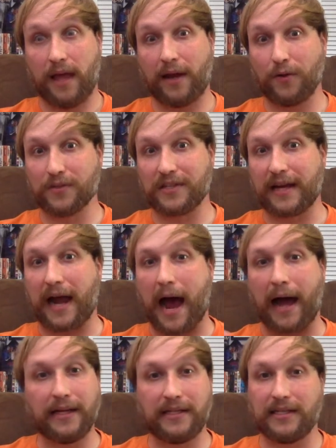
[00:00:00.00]
And he was like,
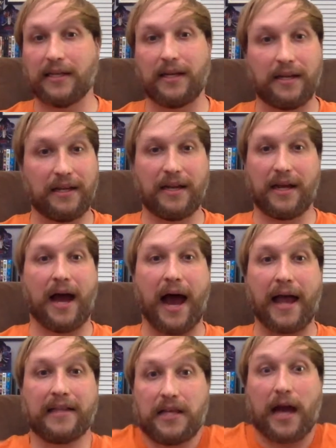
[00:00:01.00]
I did.
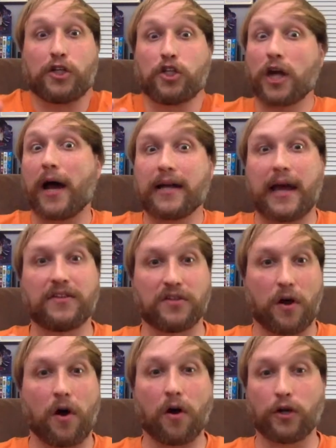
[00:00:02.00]
I, I shot it as
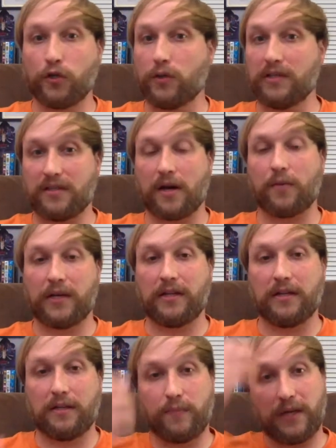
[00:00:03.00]
an R. You didn't tell me it
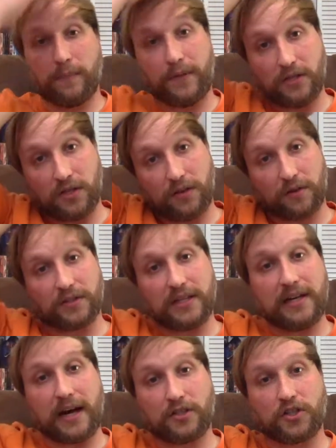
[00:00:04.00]
needed to be a PG
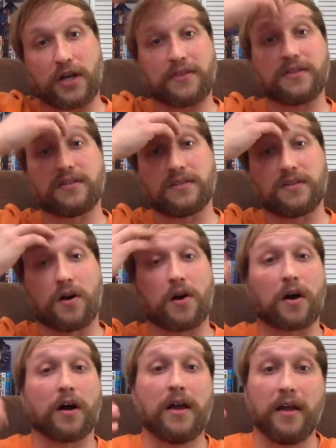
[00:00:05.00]
13. I shot this as an
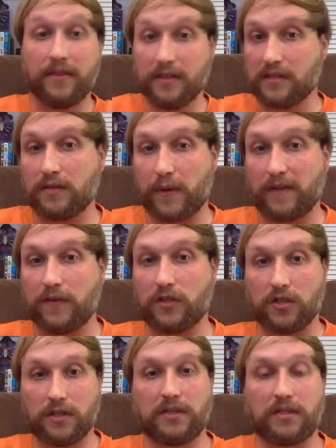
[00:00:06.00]
R. This is my
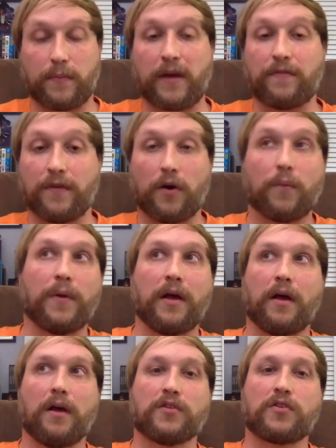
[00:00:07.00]
vision. This is my film.
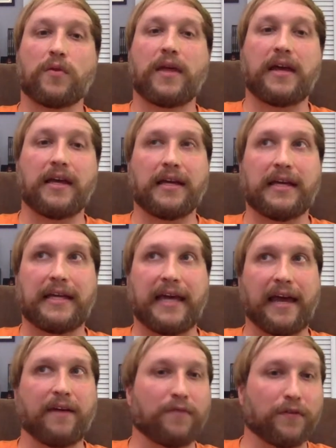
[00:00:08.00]
So they
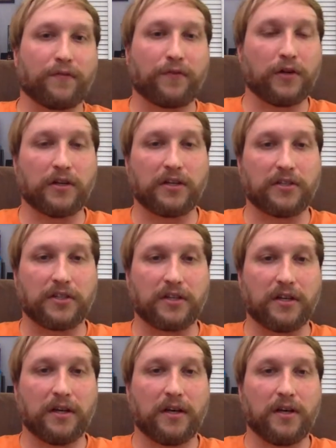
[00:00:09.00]
gave the footage
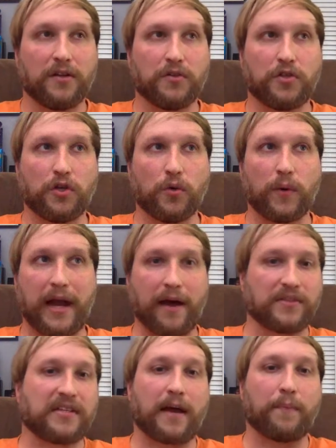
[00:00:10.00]
to an
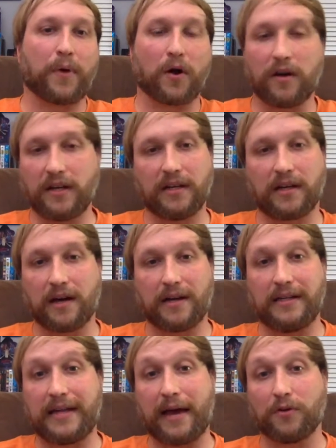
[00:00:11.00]
outside party to cut
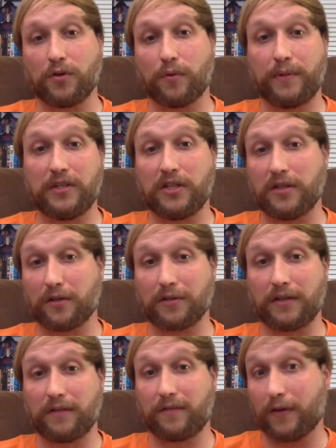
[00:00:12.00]
it down to a PG
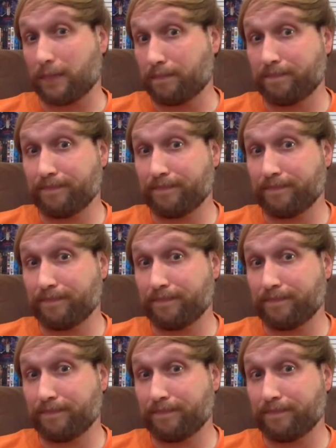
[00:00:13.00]
13 film.